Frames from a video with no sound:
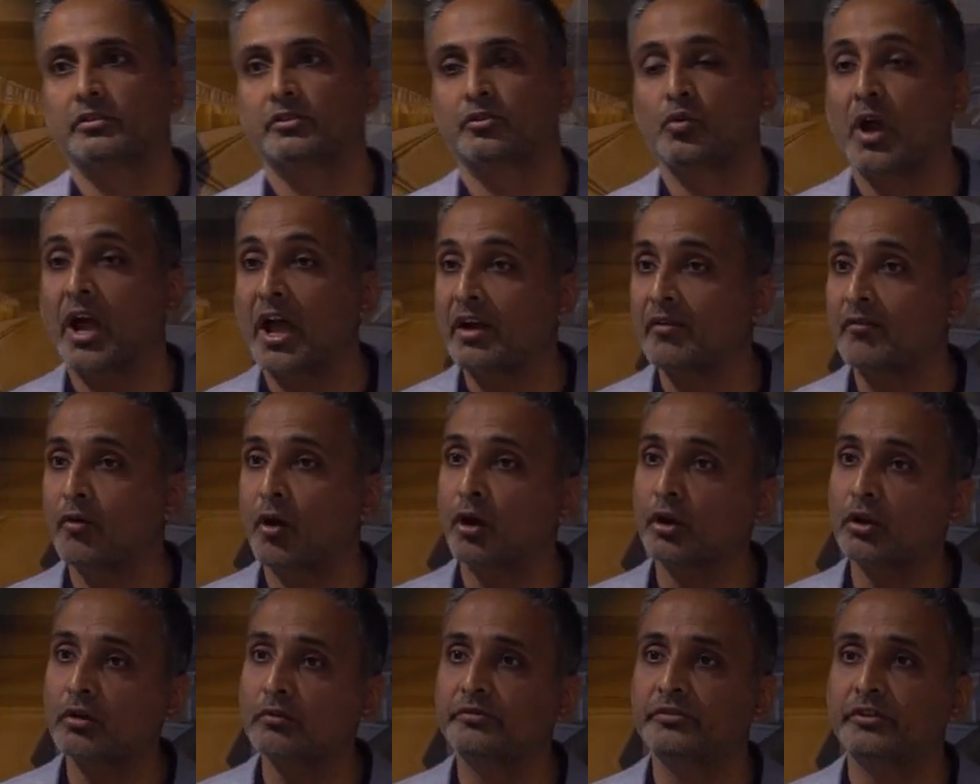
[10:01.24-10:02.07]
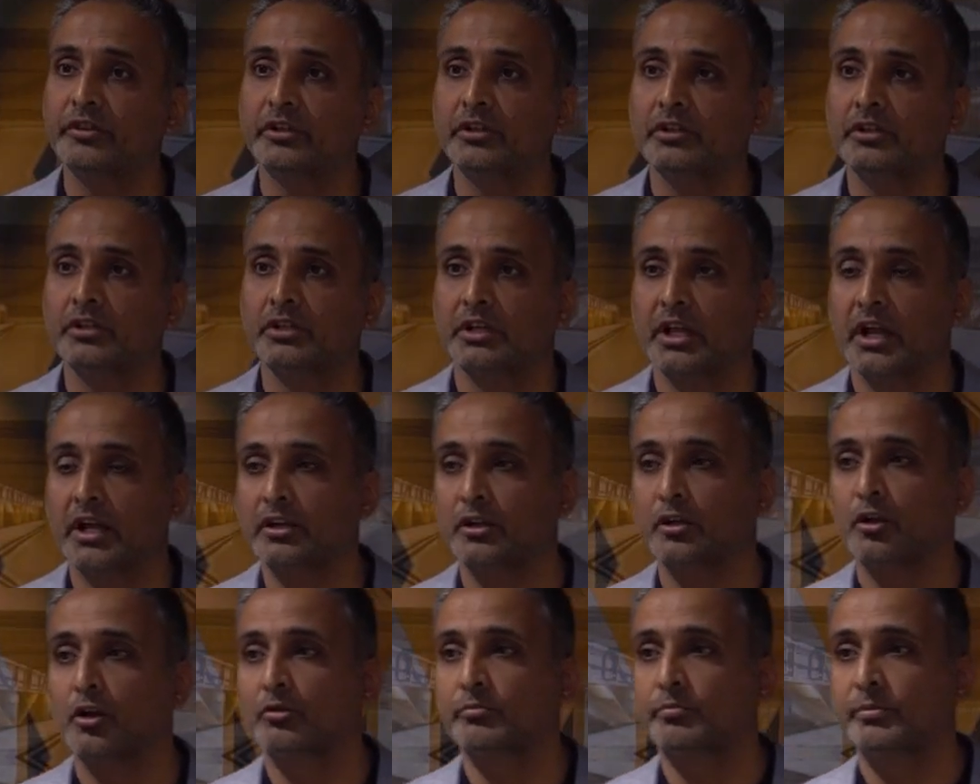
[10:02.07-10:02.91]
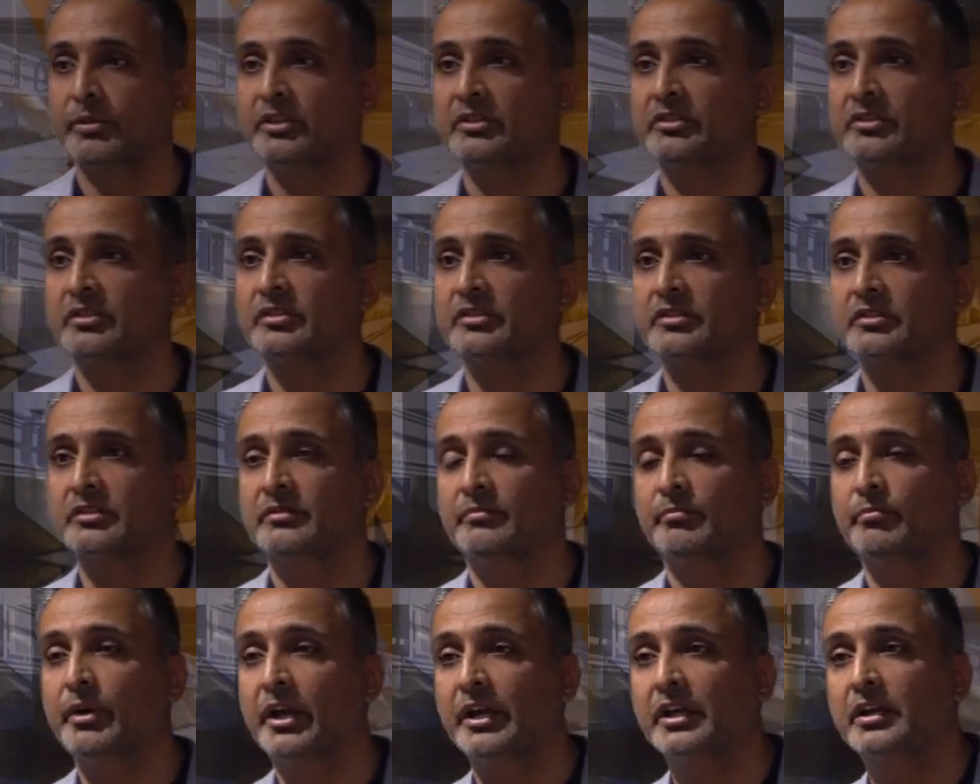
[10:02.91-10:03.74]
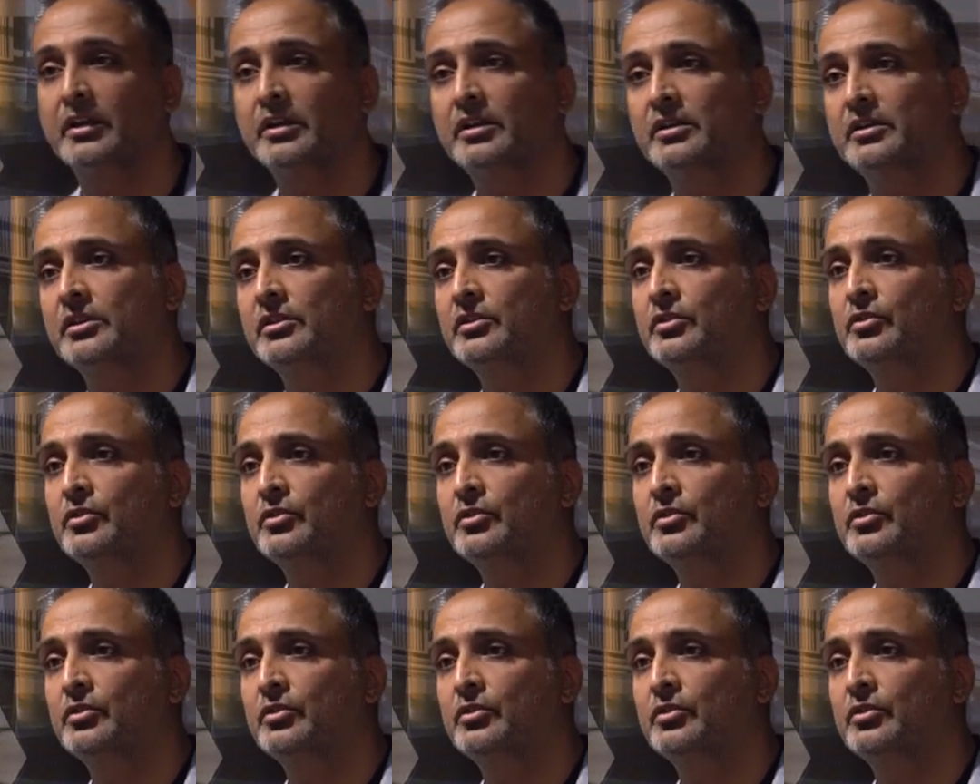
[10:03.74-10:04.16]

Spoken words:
have all of their catalog pages migrated